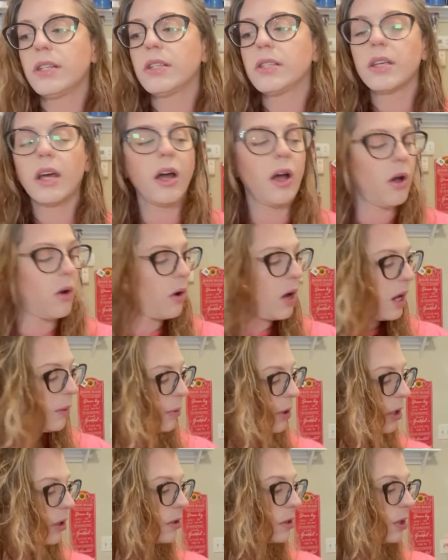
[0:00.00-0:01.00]
So I'm
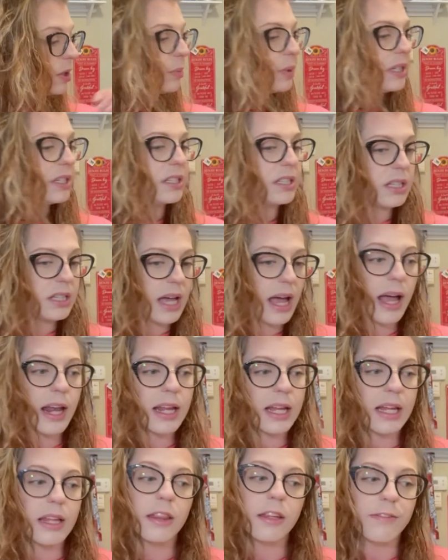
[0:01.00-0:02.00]
going to include a piece of
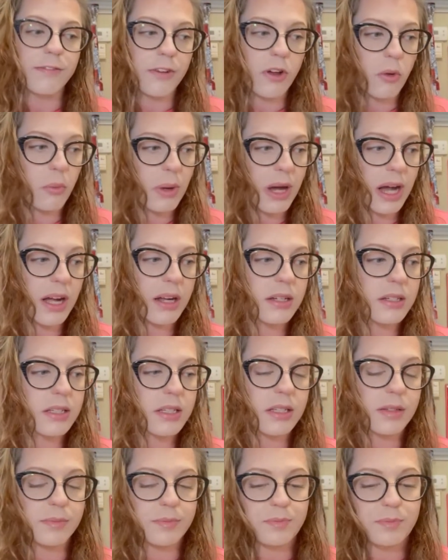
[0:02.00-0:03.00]
that in the fall
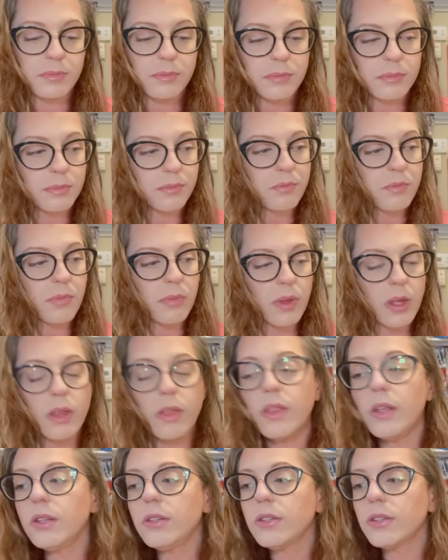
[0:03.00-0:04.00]
box
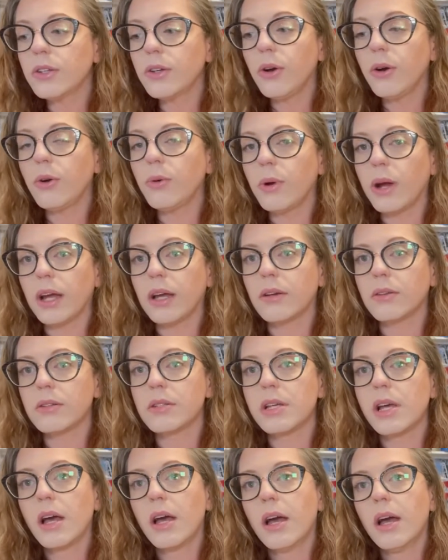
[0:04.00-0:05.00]
this go around.
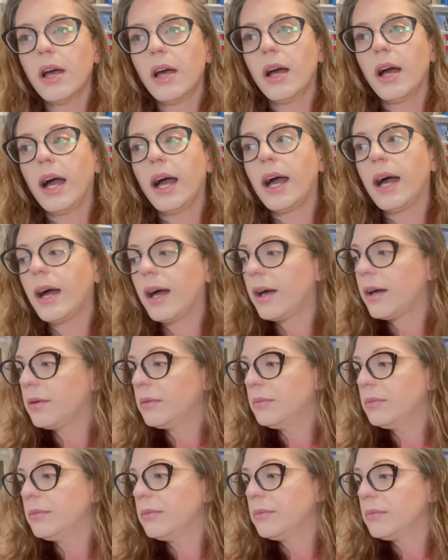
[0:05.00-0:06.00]

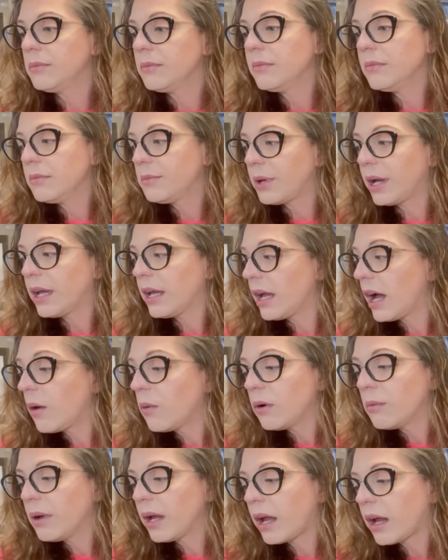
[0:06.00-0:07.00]
But yeah,
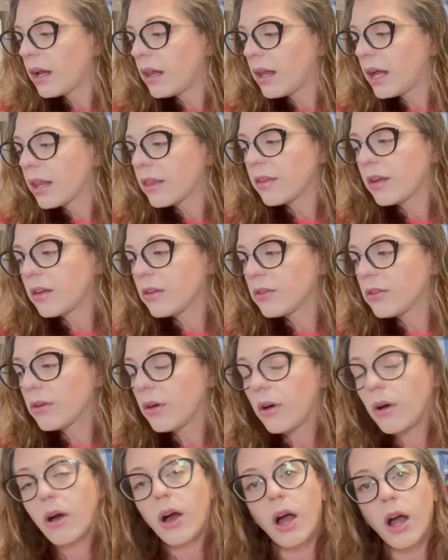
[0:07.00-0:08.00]
we're making a lot of things
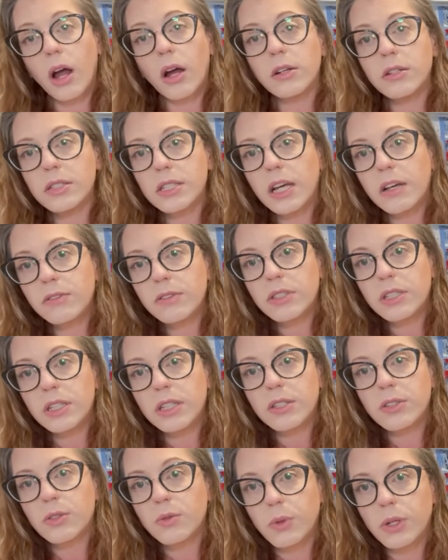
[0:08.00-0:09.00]
ourselves in
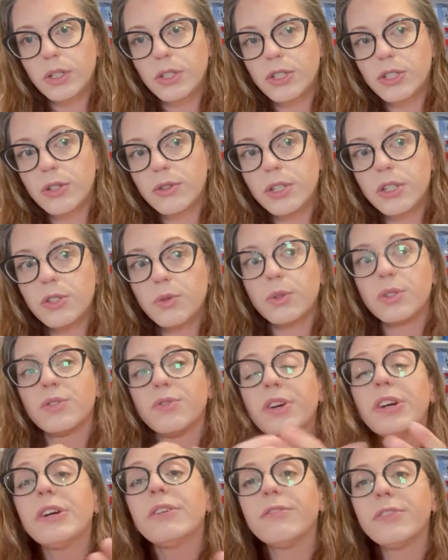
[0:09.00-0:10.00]
this one. So this one's
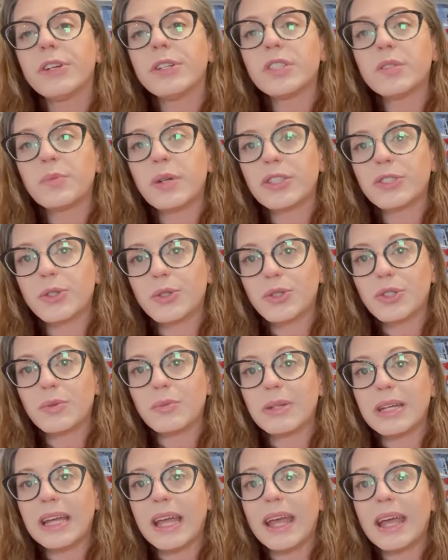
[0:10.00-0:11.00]
very, very special to
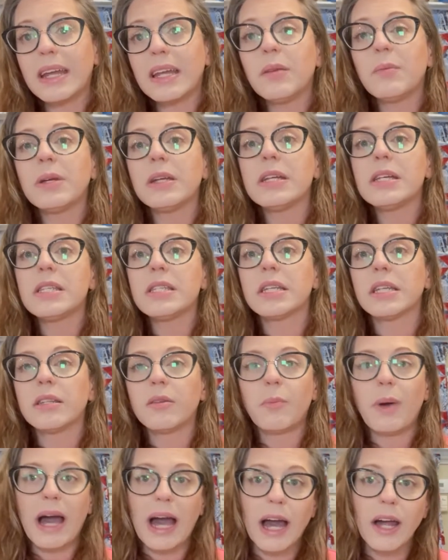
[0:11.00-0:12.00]
me. Annie Bees did the
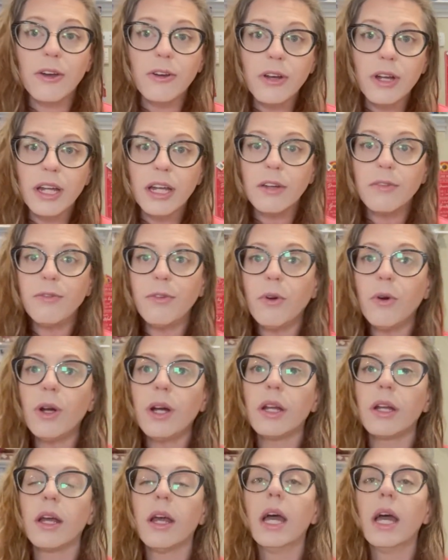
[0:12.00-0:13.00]
pattern again for
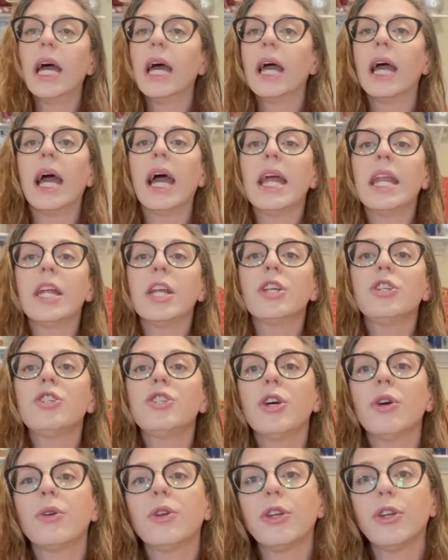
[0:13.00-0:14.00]
it. And it is
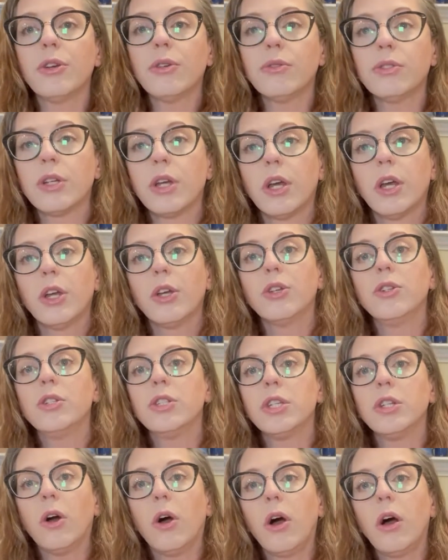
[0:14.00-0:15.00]
so cute
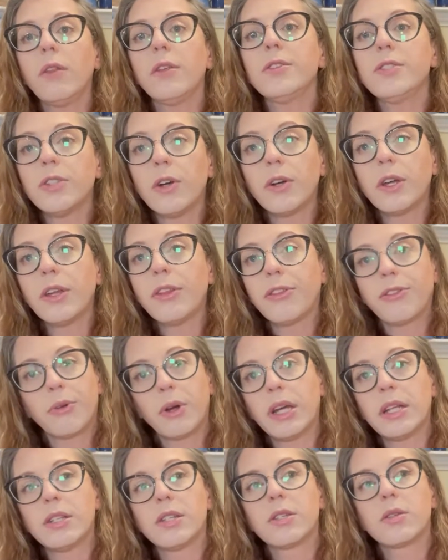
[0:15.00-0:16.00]
using all the sulky
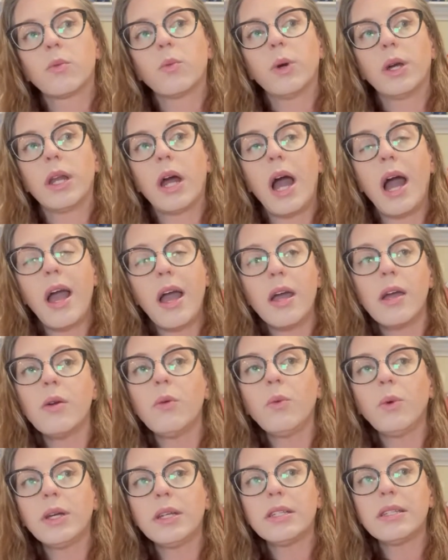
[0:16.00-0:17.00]
threads. When I
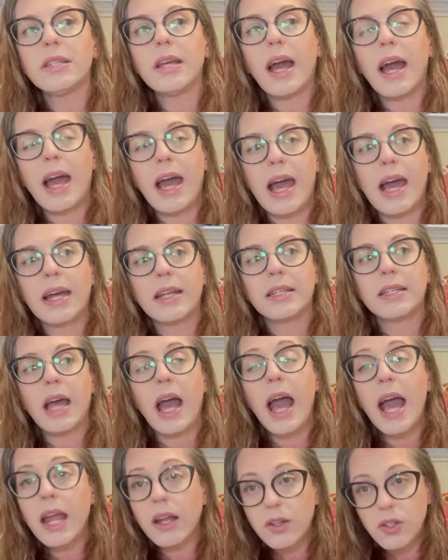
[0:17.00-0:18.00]
was at
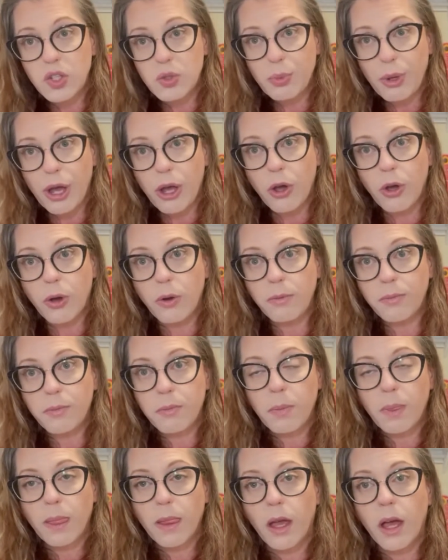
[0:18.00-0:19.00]
Expo,
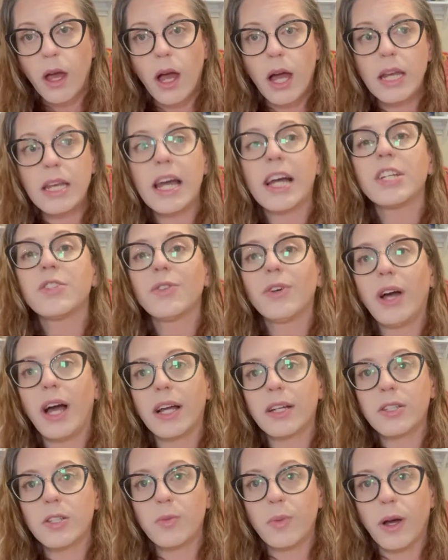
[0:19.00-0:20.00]
Nashville
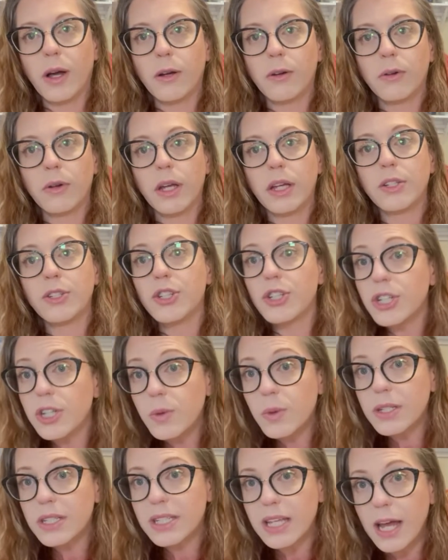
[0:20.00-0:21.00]
Expo, and she
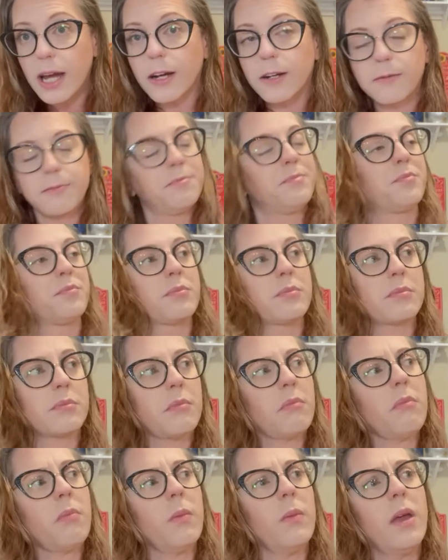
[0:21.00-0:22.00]
was there,
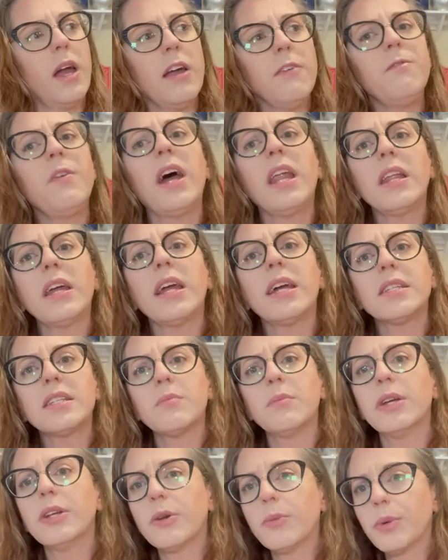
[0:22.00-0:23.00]
I finally got to
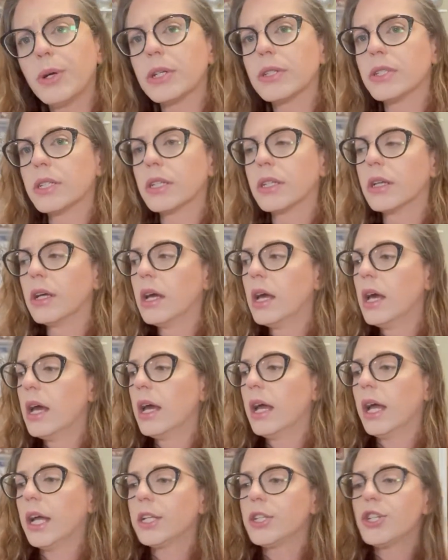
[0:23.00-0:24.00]
meet her in person.
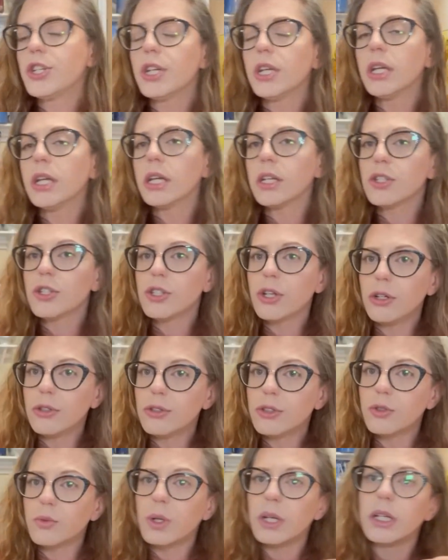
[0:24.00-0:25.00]
And she is so
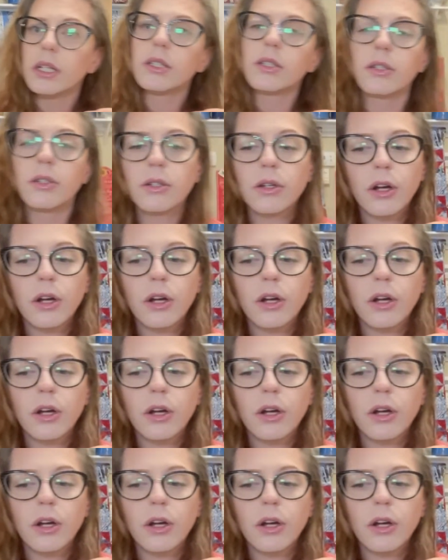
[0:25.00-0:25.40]
sweet.